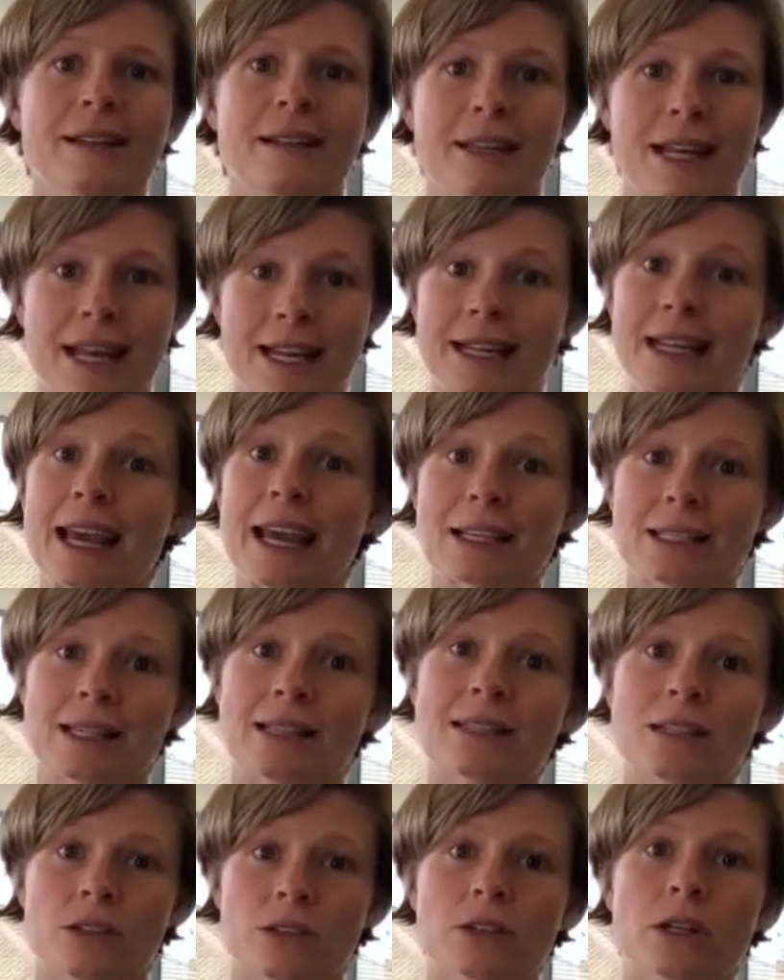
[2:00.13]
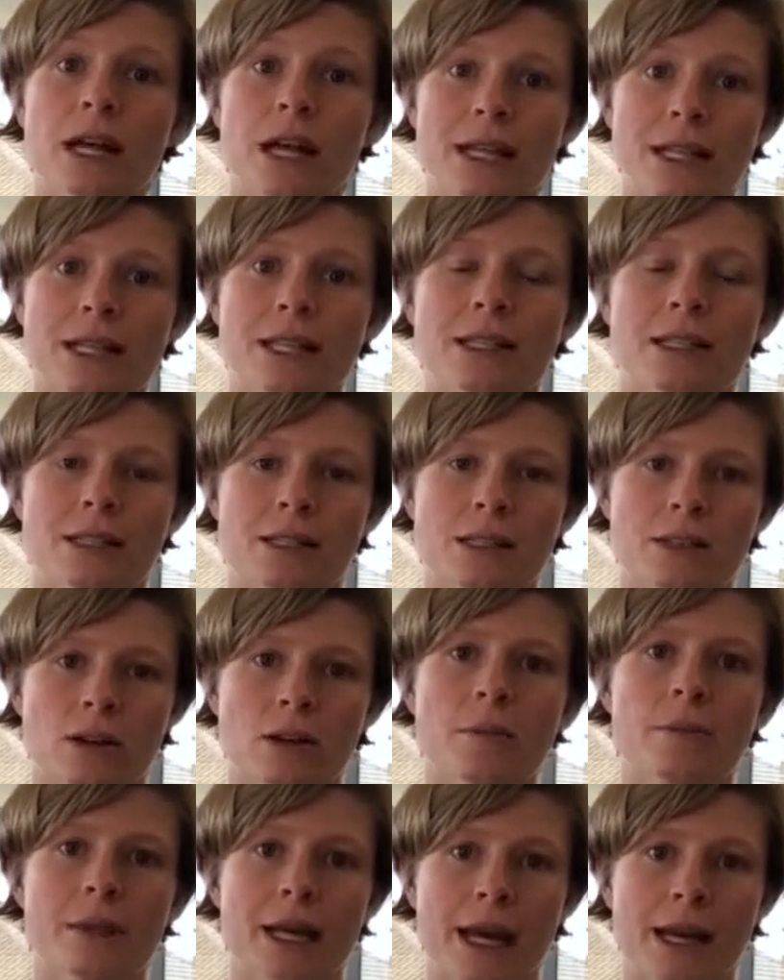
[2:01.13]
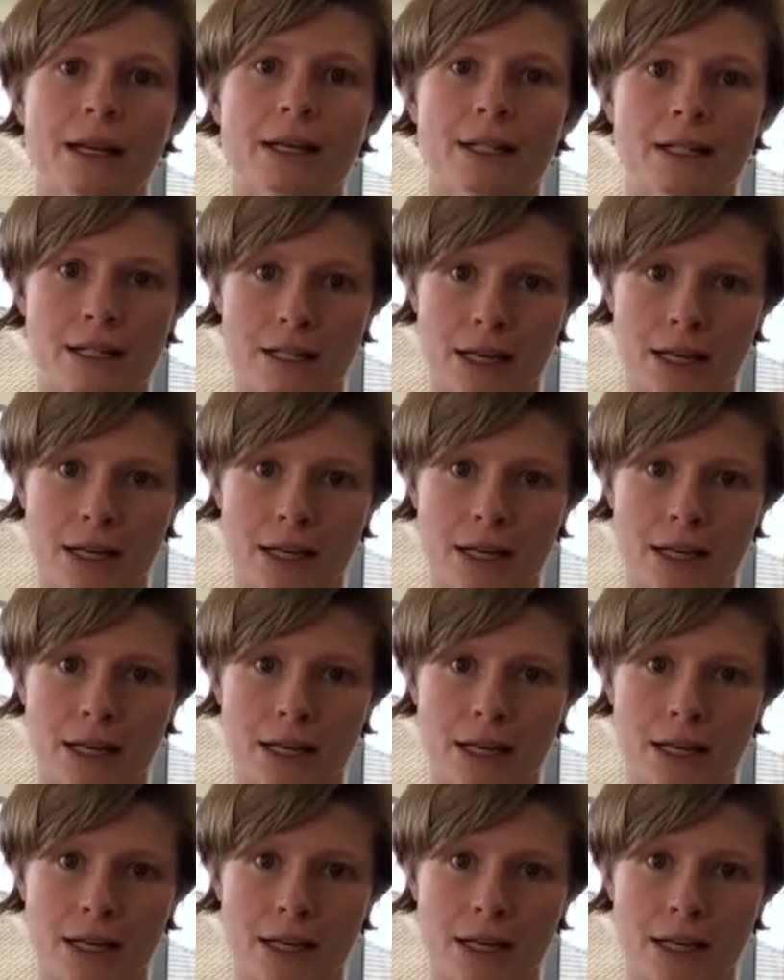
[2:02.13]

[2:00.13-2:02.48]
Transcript: then yes, it's a good idea to stop that